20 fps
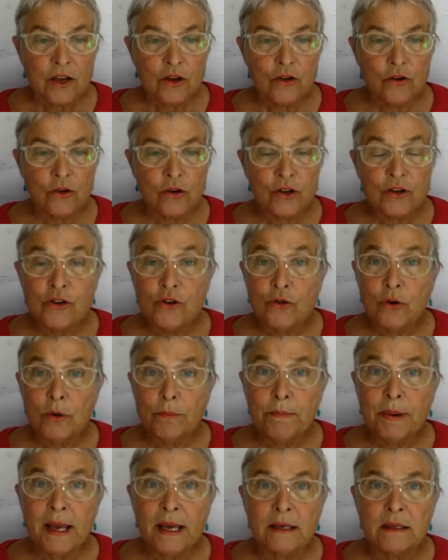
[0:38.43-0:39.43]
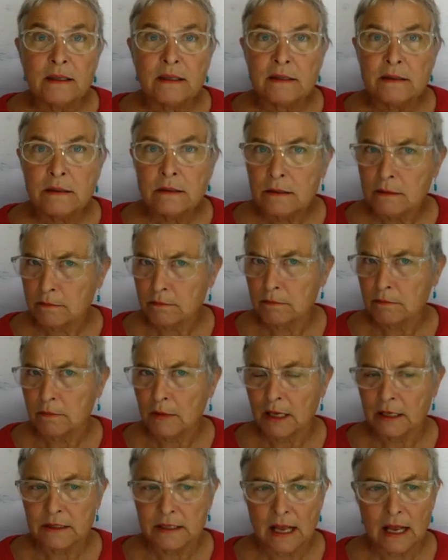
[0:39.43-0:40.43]
You can do append
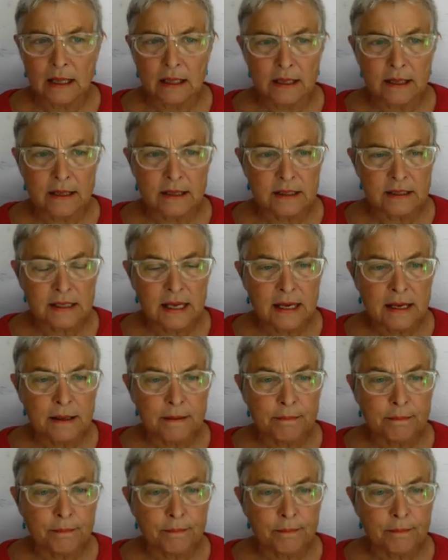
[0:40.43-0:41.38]
exactly the same.